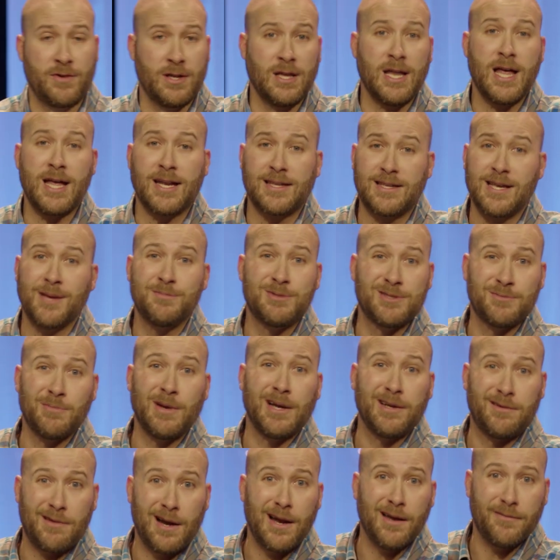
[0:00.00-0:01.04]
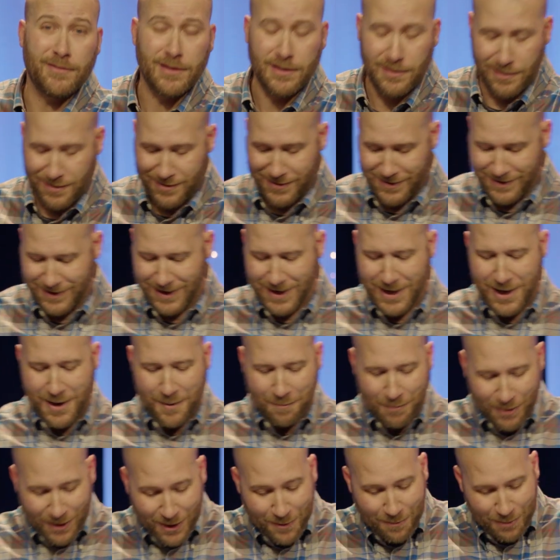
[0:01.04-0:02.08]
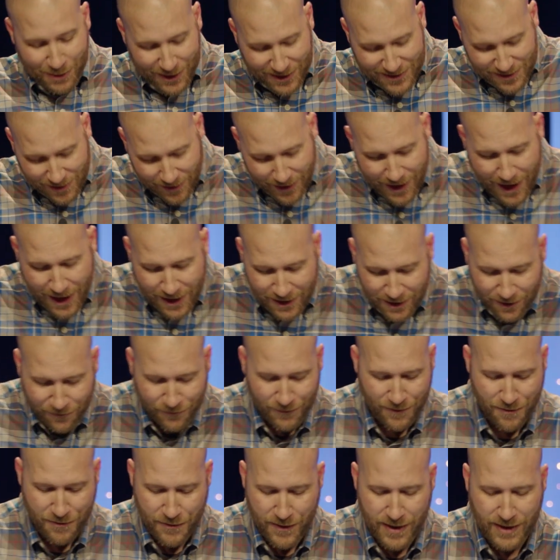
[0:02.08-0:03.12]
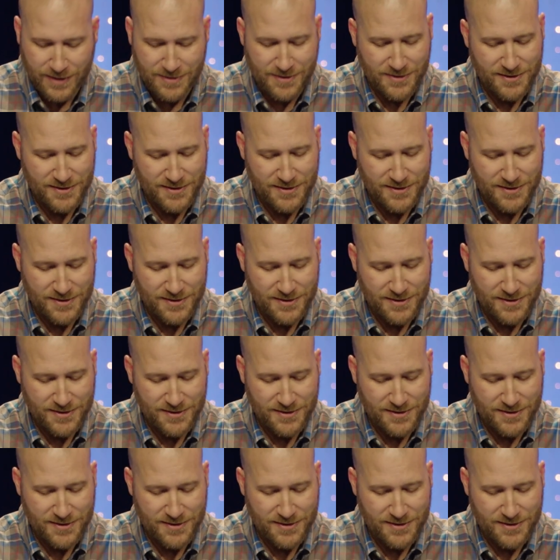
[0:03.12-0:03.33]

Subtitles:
And a lot of times it's my driving, but it's a lot of different things.